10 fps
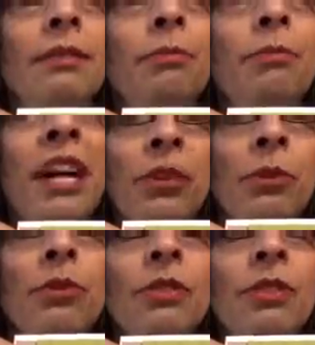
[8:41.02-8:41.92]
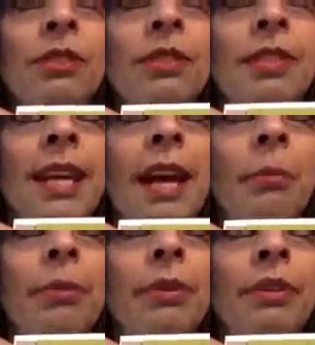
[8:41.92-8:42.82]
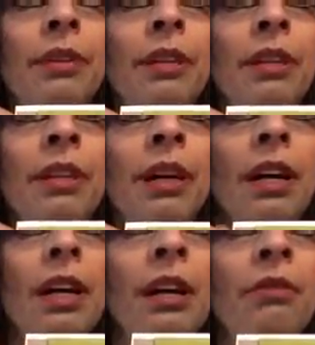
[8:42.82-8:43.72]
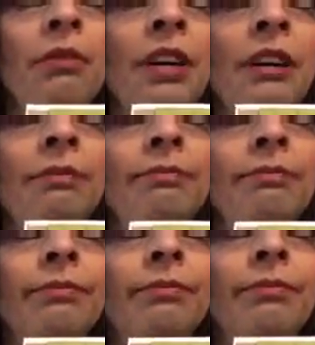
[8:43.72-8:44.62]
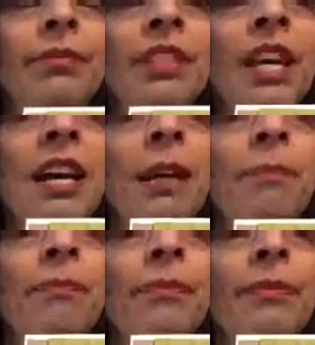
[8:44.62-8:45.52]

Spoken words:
Michaels stamp of the time,